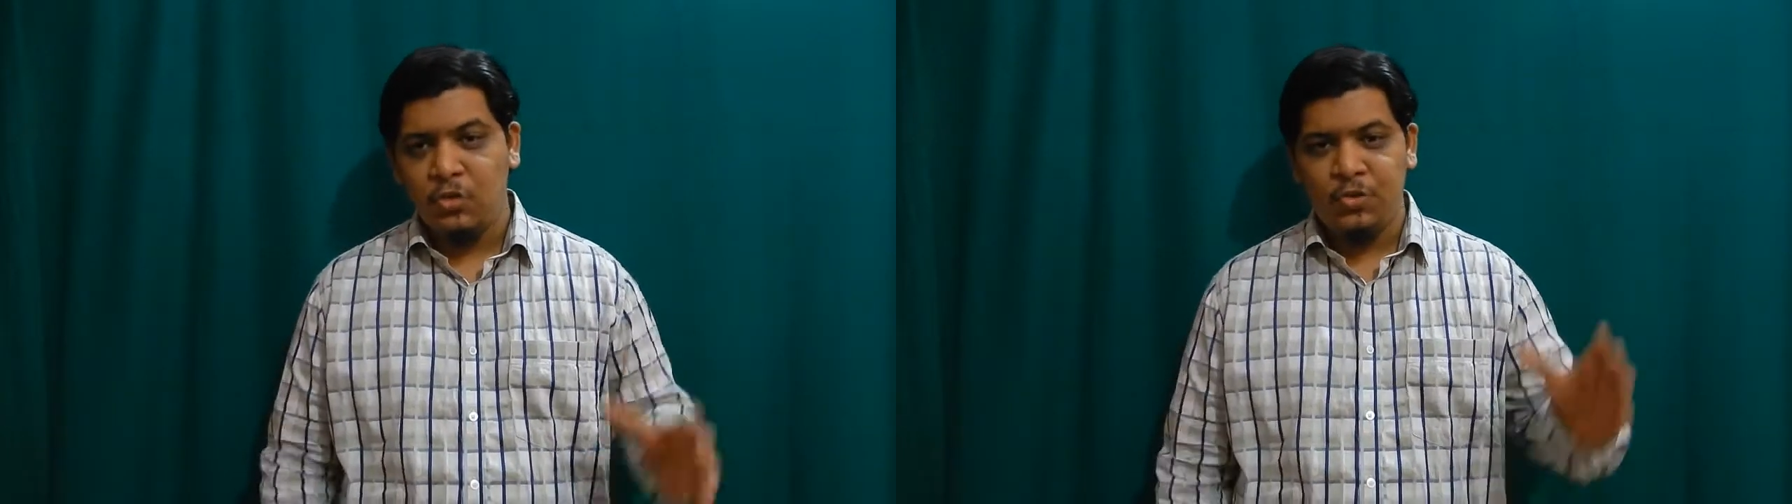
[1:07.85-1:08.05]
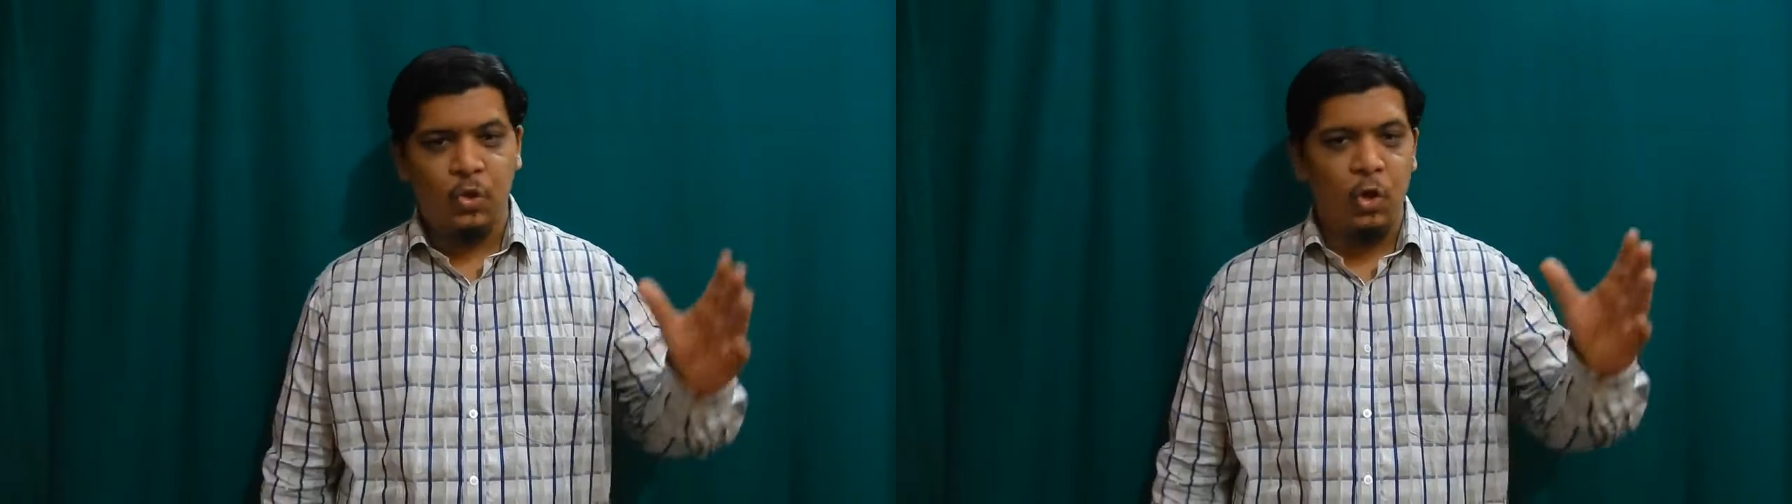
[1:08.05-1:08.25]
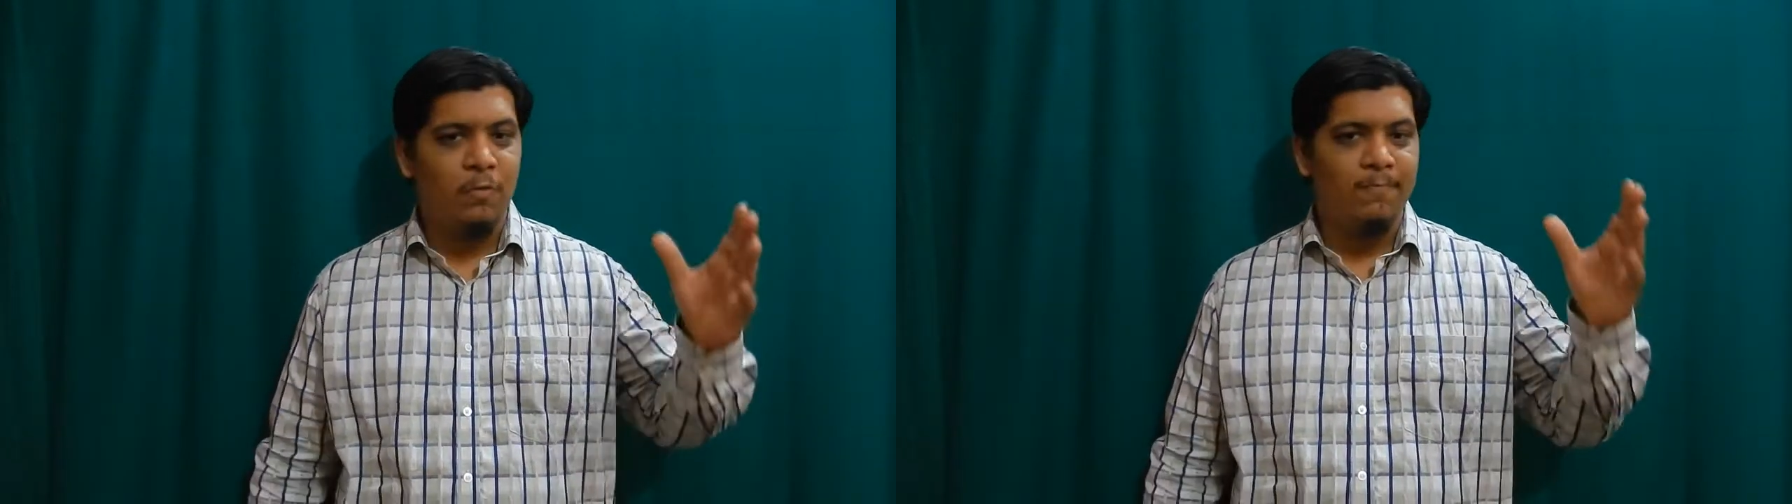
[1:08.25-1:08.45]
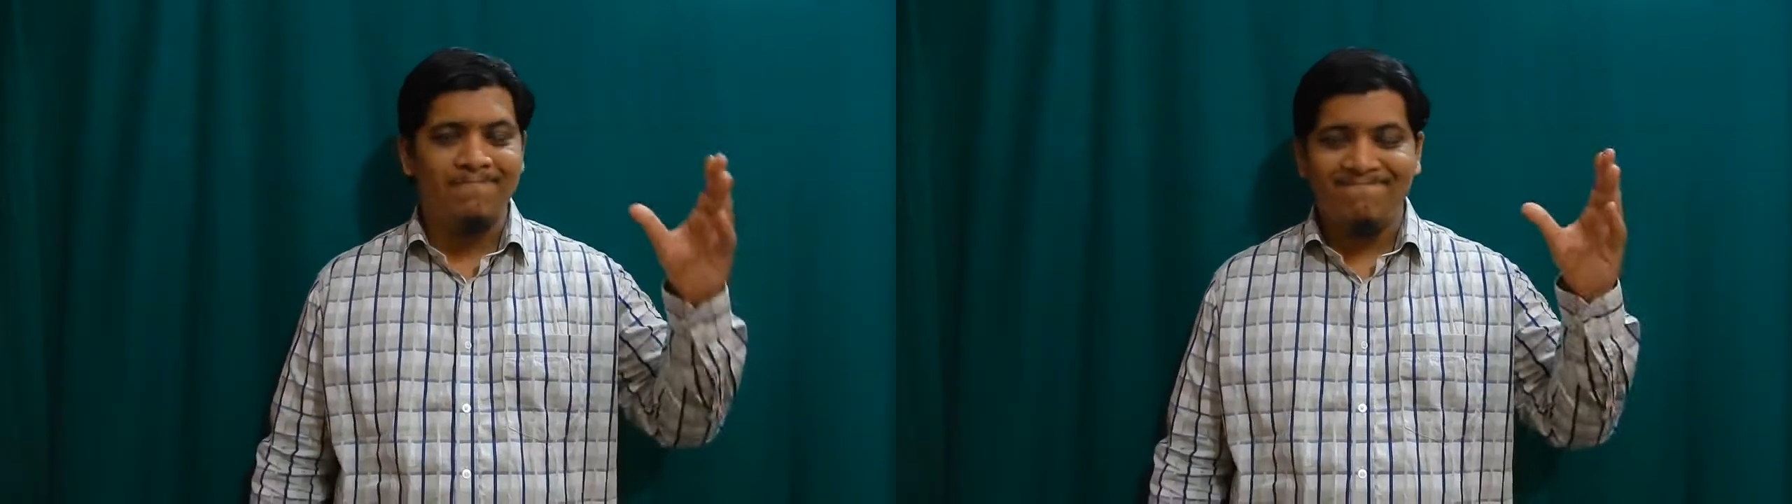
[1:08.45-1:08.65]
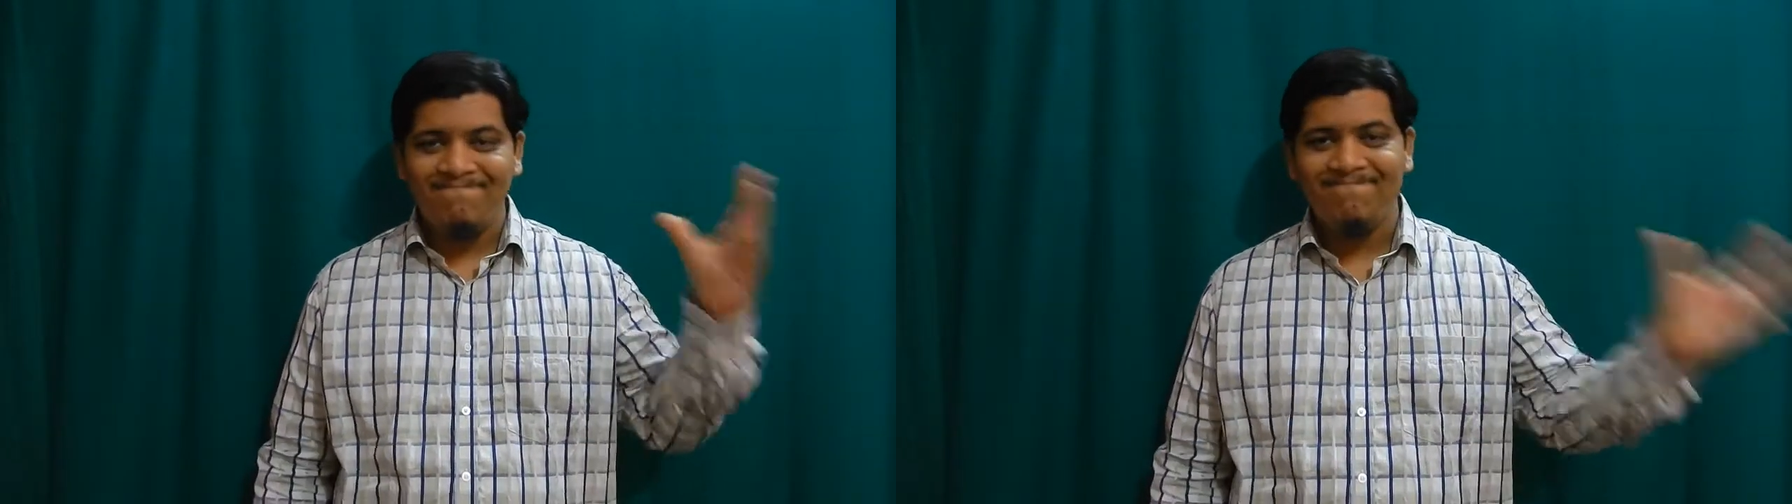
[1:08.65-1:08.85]
So
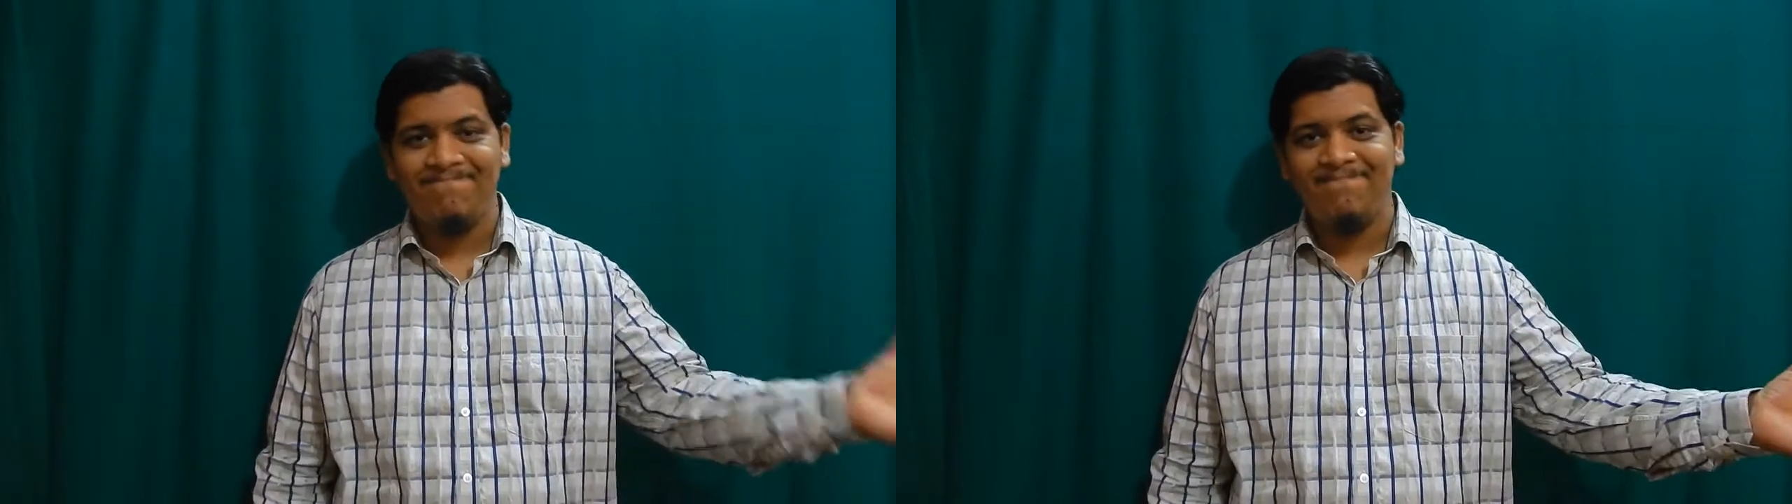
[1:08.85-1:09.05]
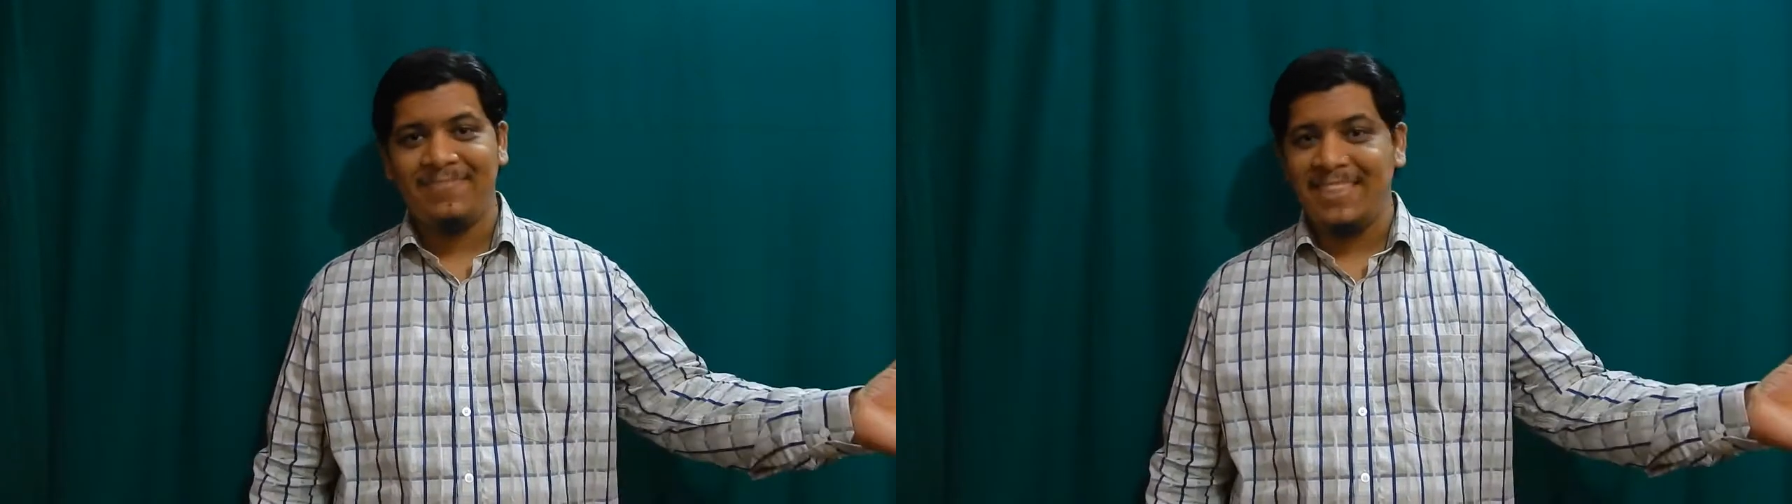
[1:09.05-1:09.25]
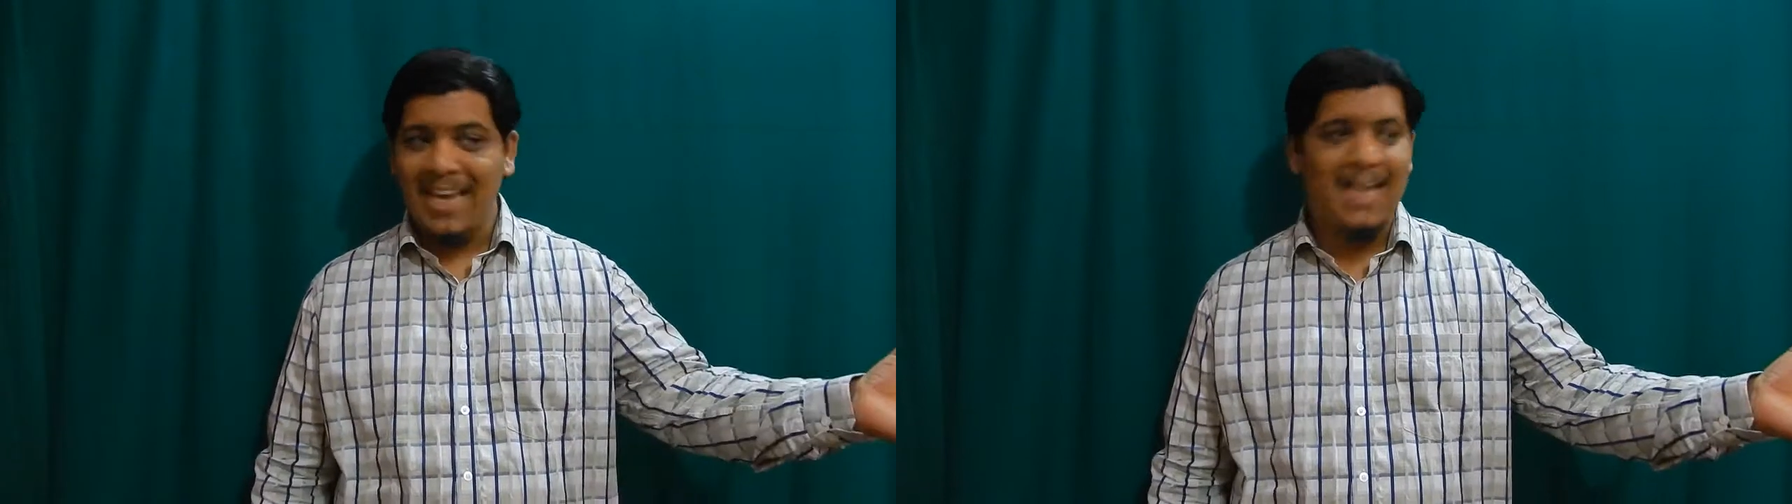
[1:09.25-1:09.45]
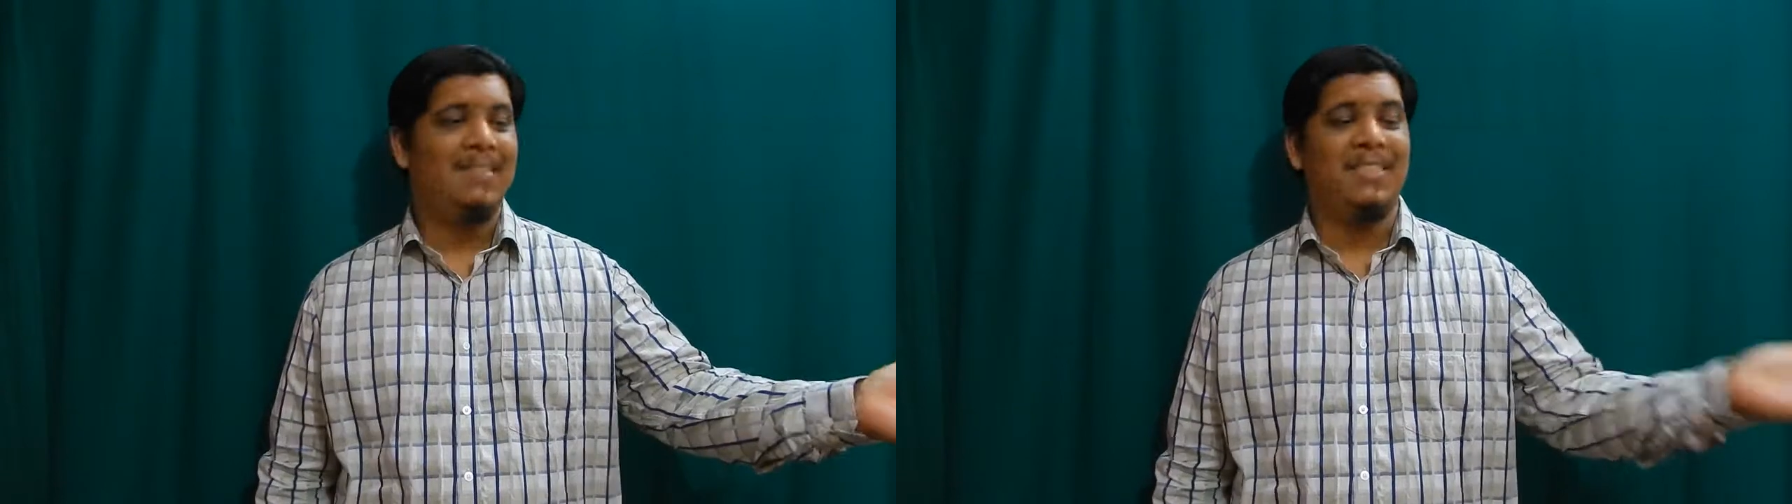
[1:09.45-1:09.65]
yeah,